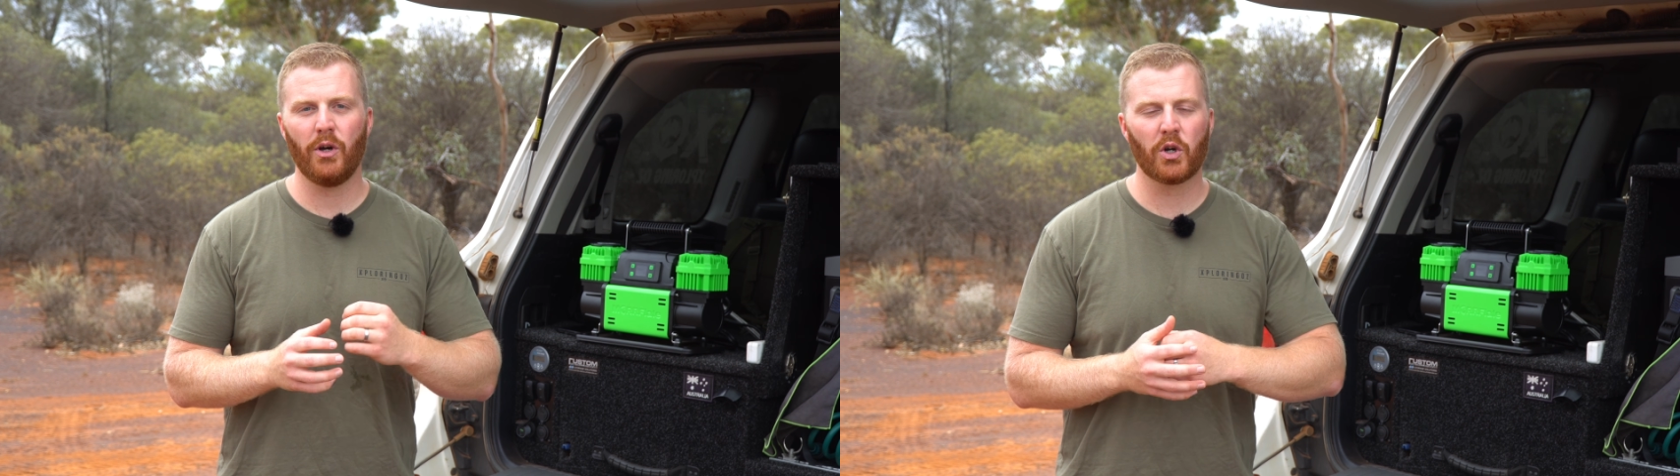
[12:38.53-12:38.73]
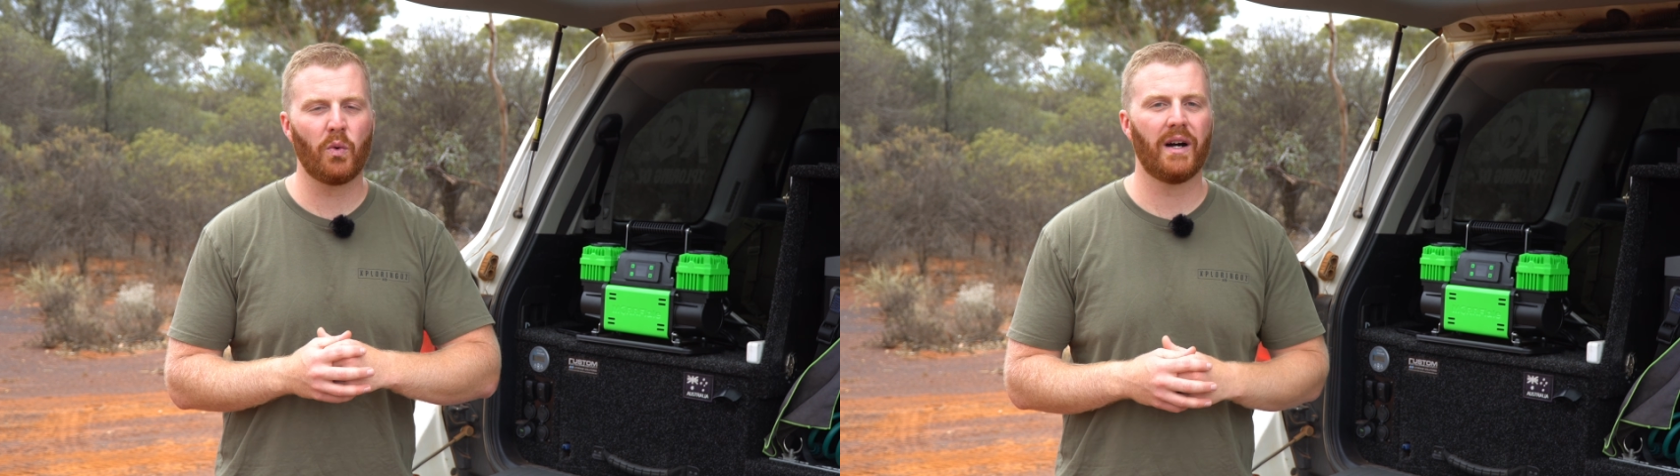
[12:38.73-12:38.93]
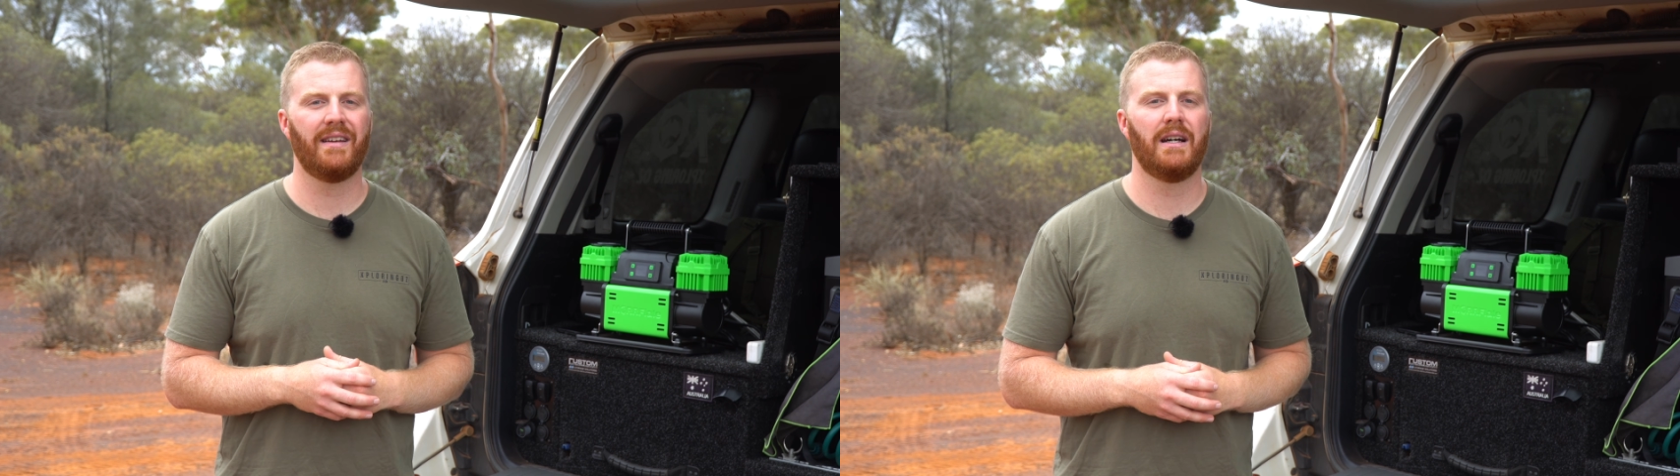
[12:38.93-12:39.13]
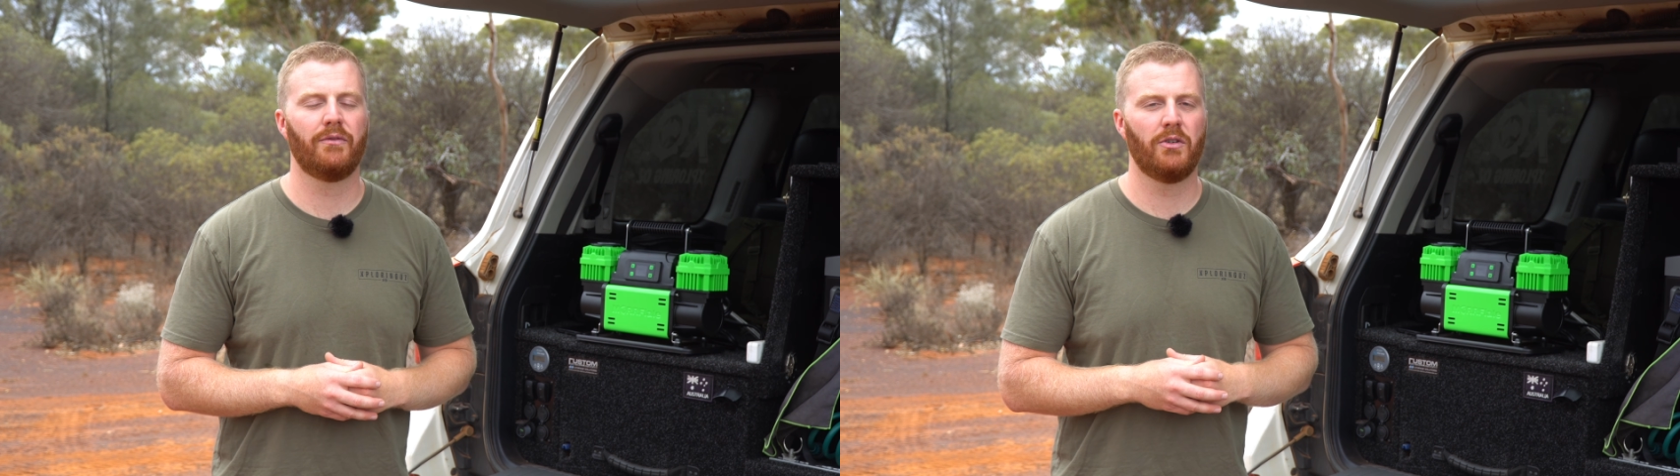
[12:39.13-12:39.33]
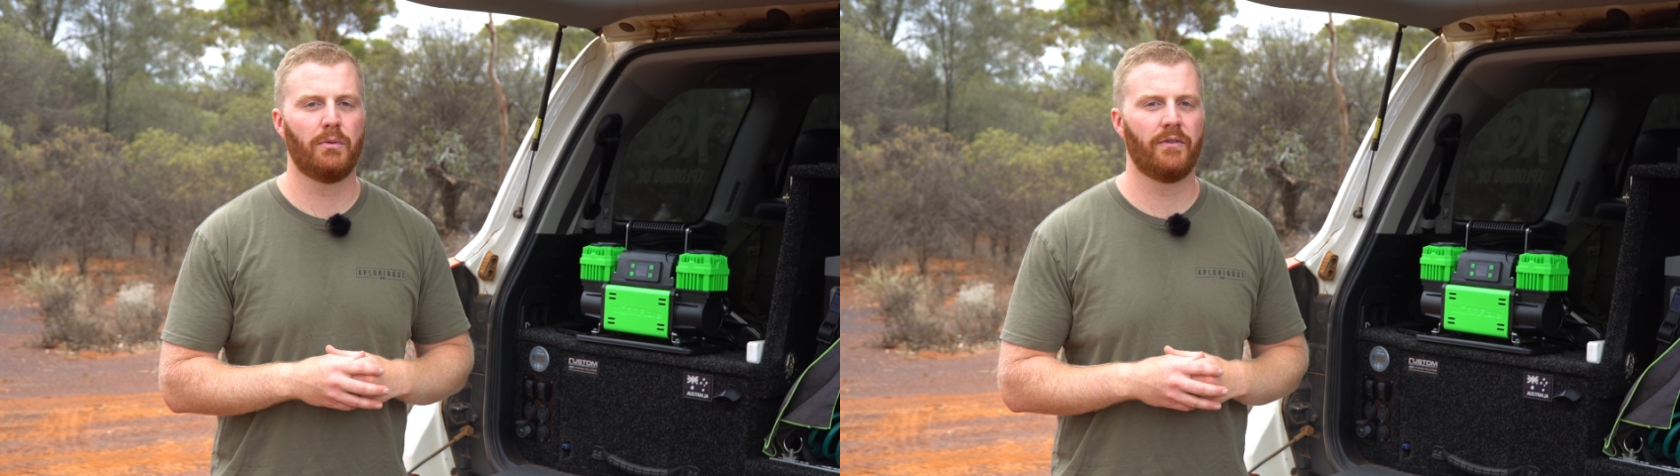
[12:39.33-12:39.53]
not quite
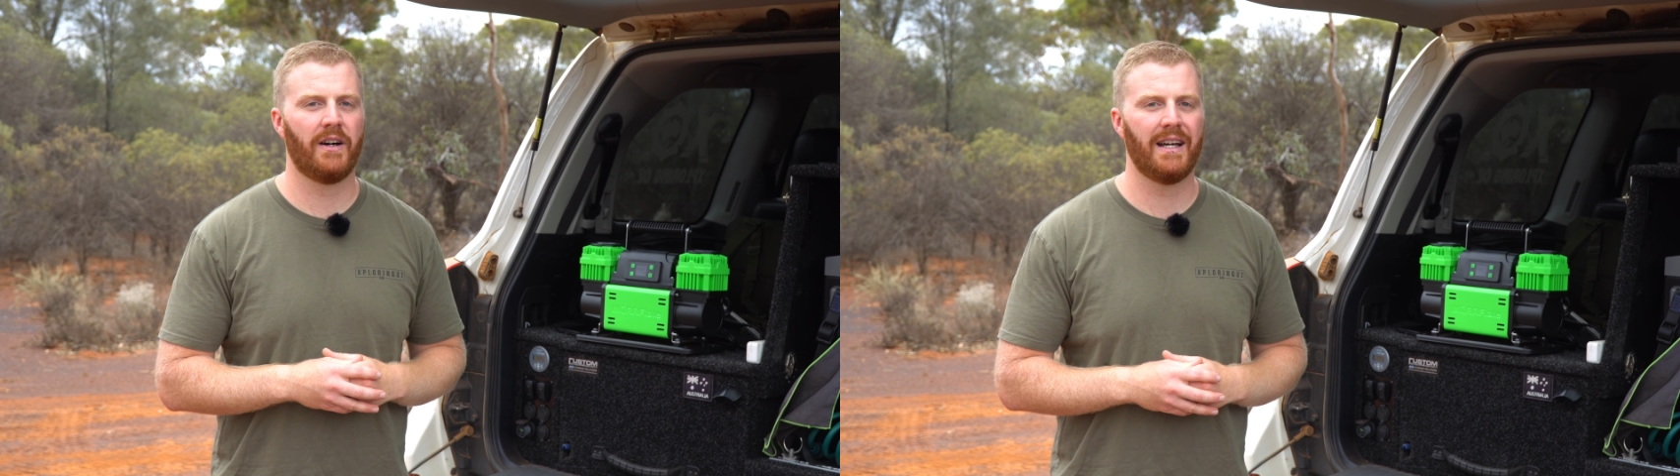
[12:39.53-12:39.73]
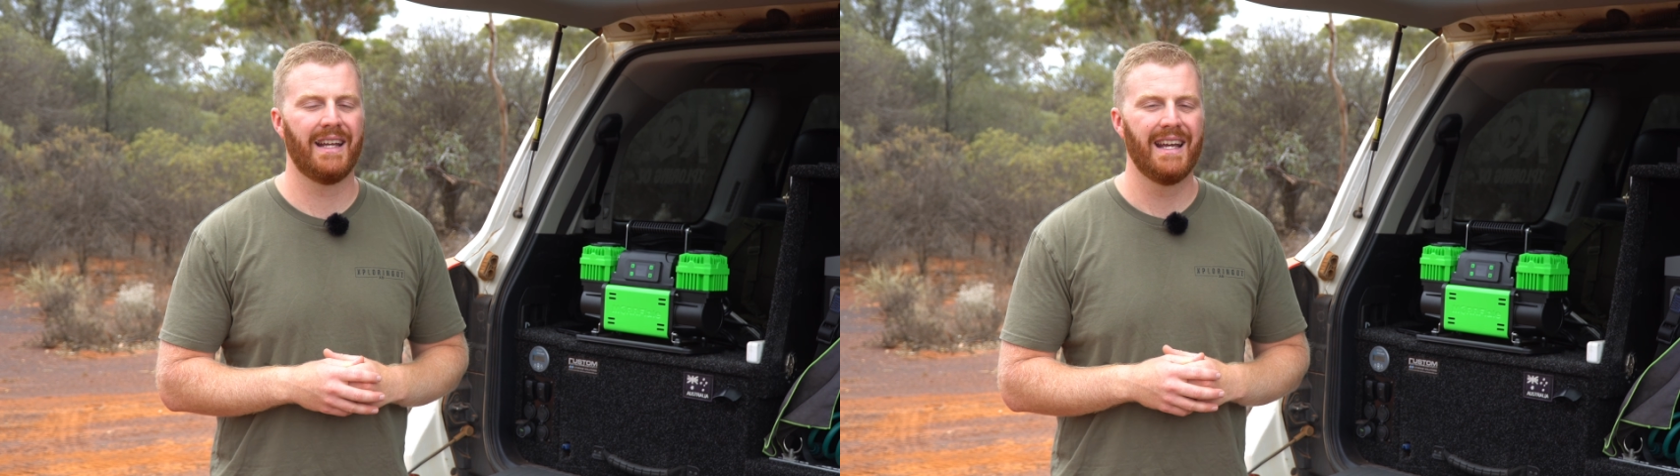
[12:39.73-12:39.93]
enough to provide